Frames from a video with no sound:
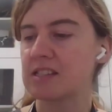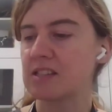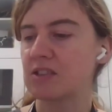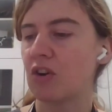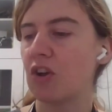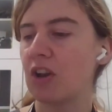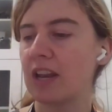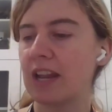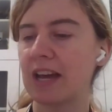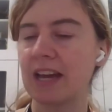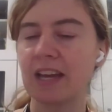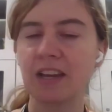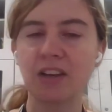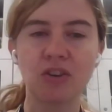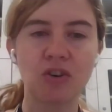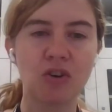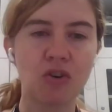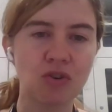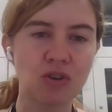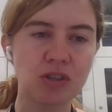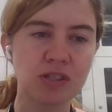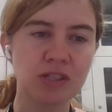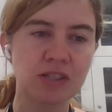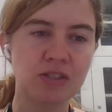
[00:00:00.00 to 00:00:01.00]
online
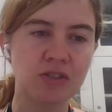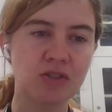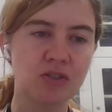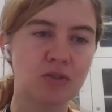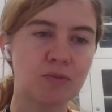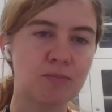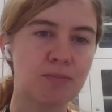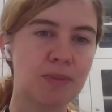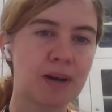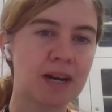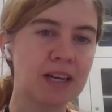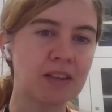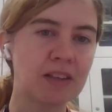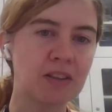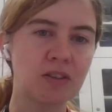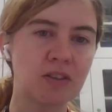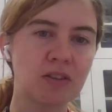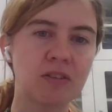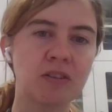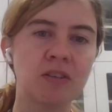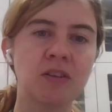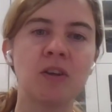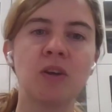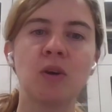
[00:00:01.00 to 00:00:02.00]
courses on
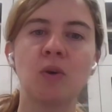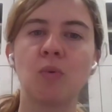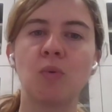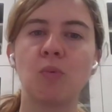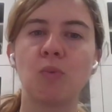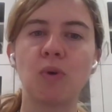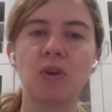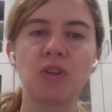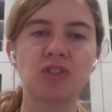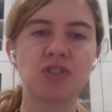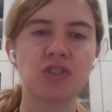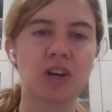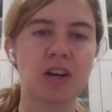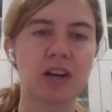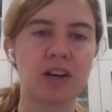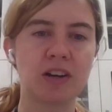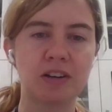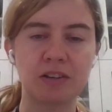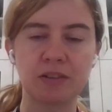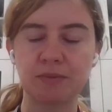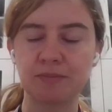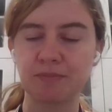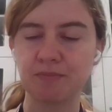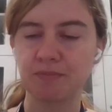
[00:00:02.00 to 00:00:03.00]
Python, which
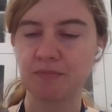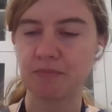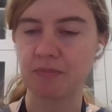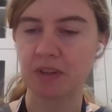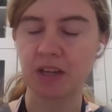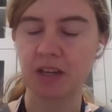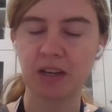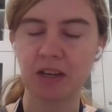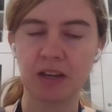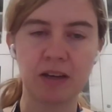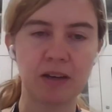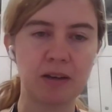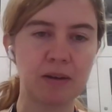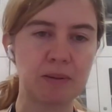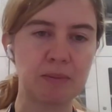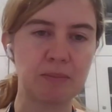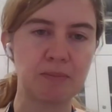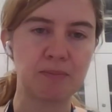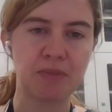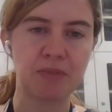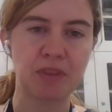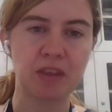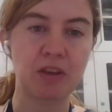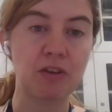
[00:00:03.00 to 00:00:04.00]
are
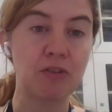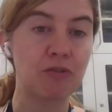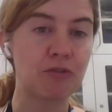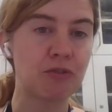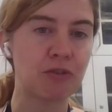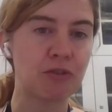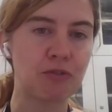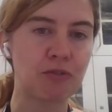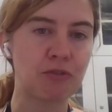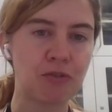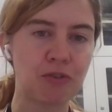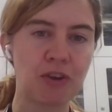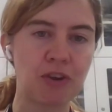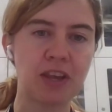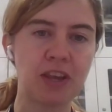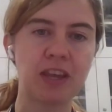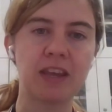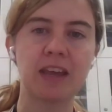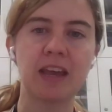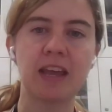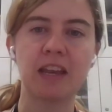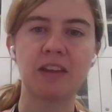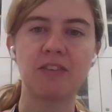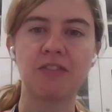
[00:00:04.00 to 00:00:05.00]
for
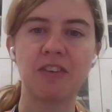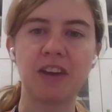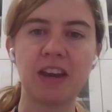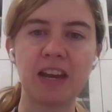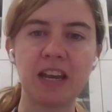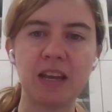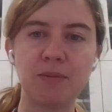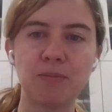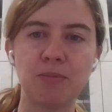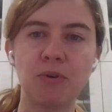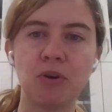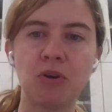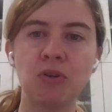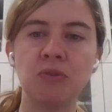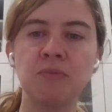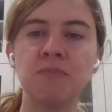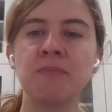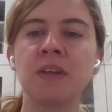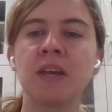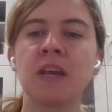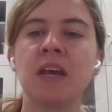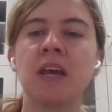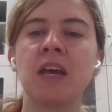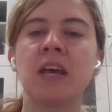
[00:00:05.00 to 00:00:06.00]
free and available.
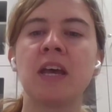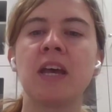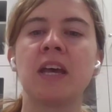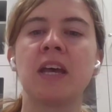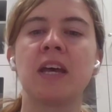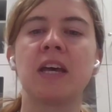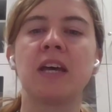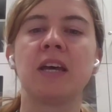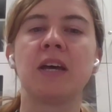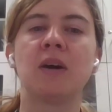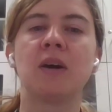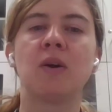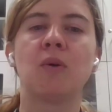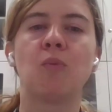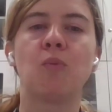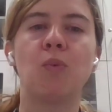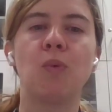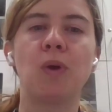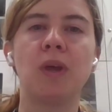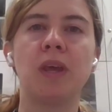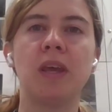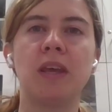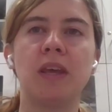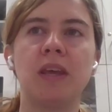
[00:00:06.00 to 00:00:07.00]

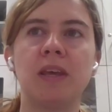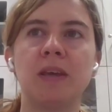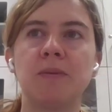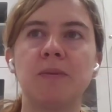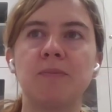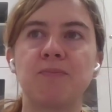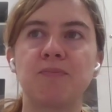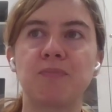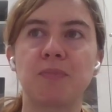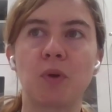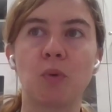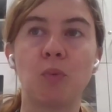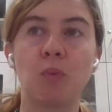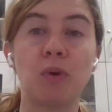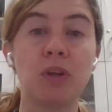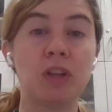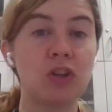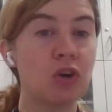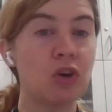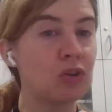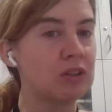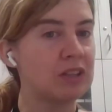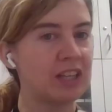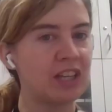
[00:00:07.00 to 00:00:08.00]
We
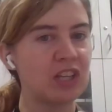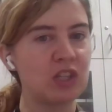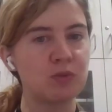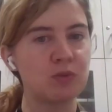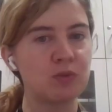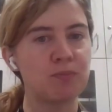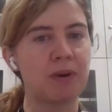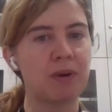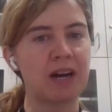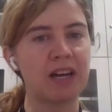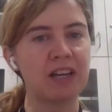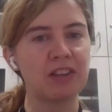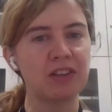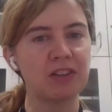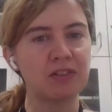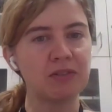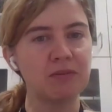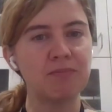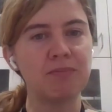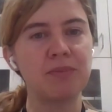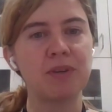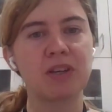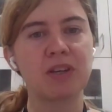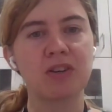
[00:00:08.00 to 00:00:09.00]
don't teach
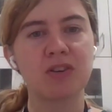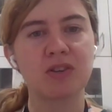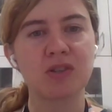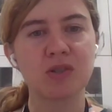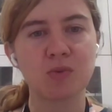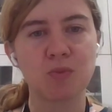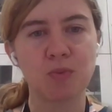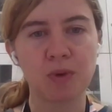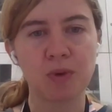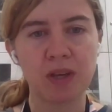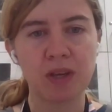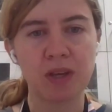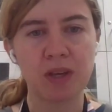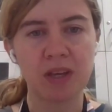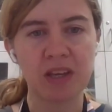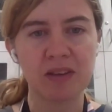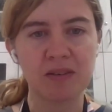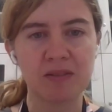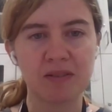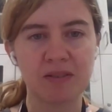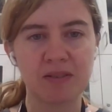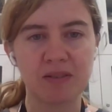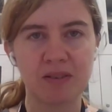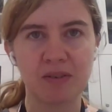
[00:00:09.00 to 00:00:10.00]
Python because
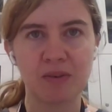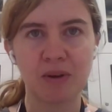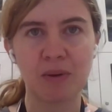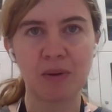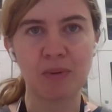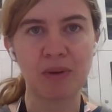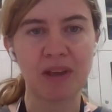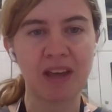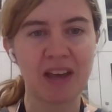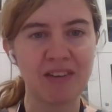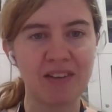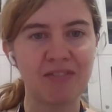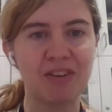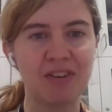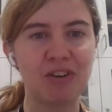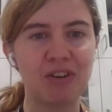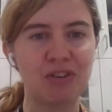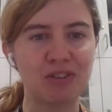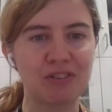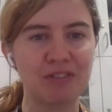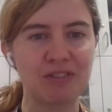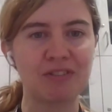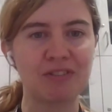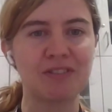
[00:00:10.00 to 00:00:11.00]
we have a
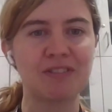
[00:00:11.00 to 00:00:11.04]
lot